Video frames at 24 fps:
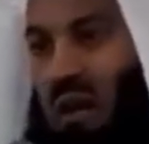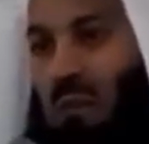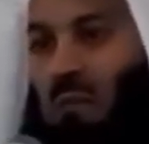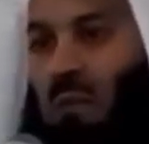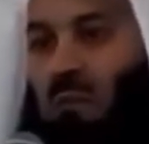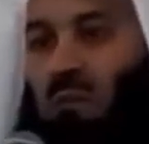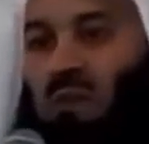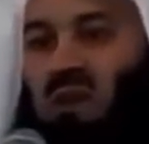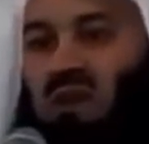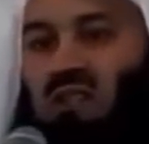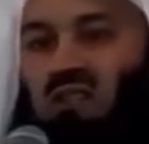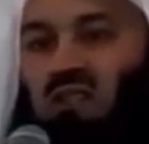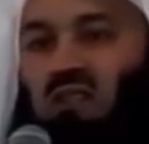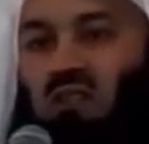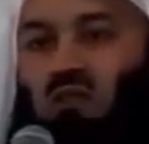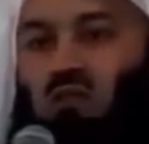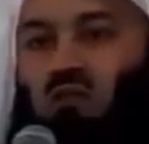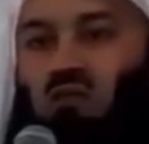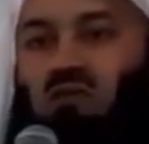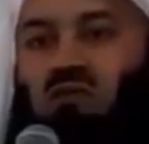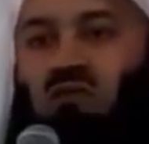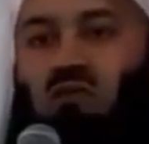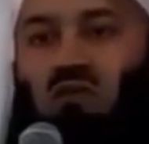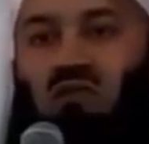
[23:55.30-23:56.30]
a person
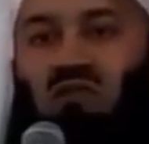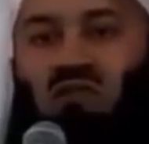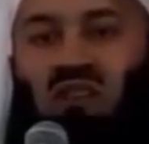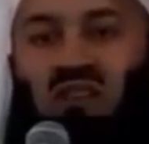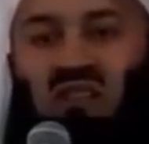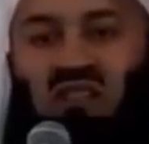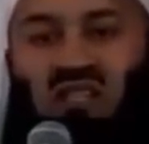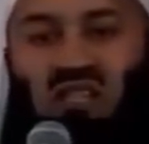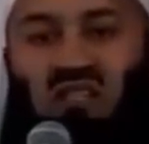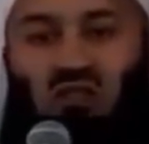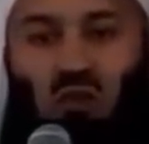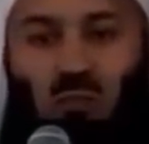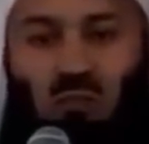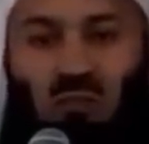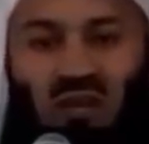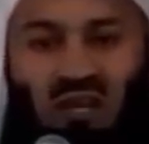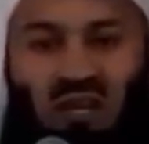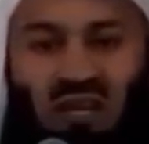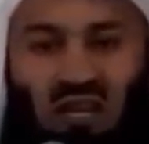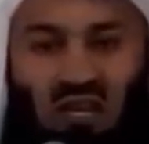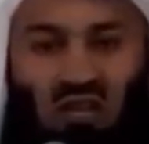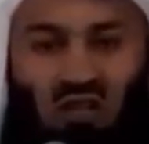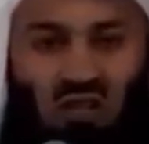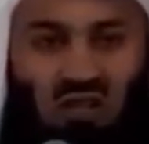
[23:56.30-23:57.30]
who fulfills his
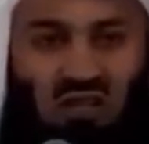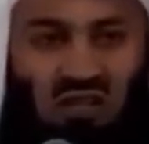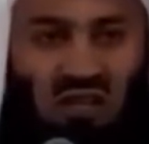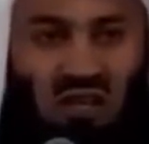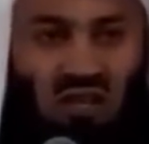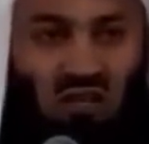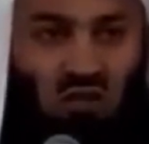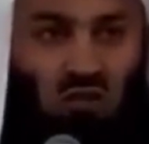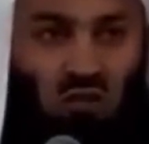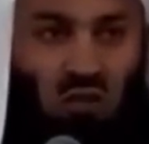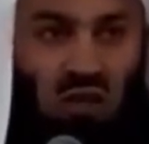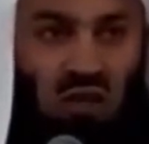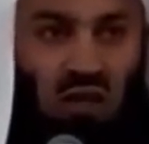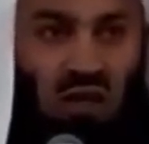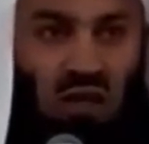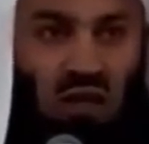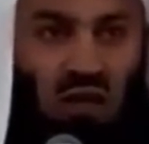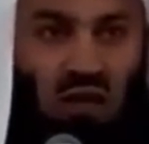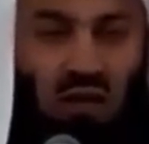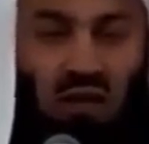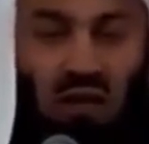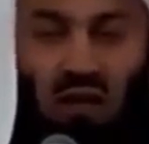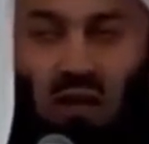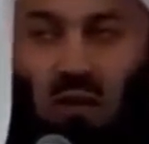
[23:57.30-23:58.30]
obligations unto
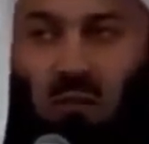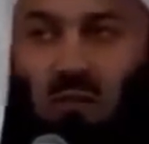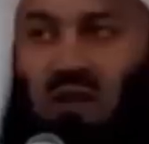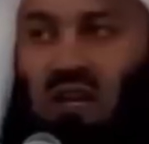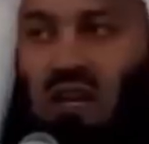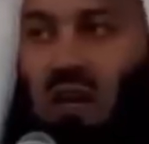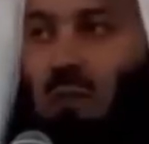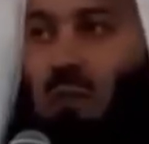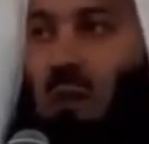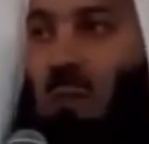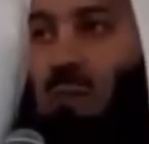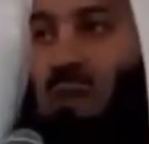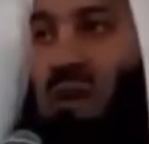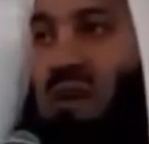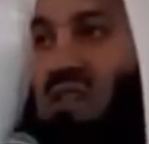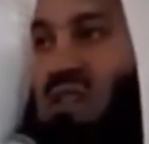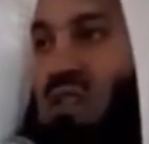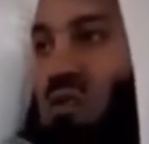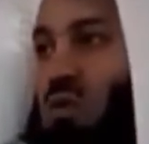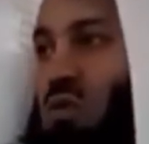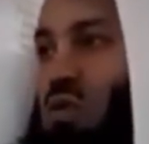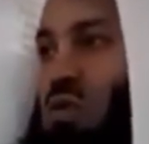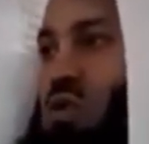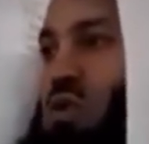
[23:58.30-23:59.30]
Allah. Become a
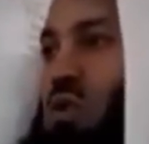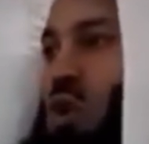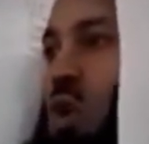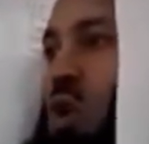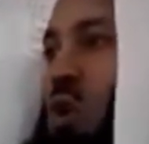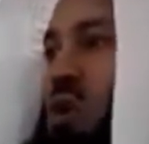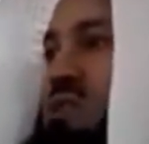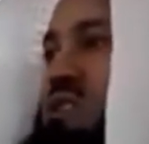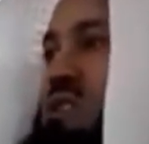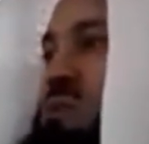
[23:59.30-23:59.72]
person who solves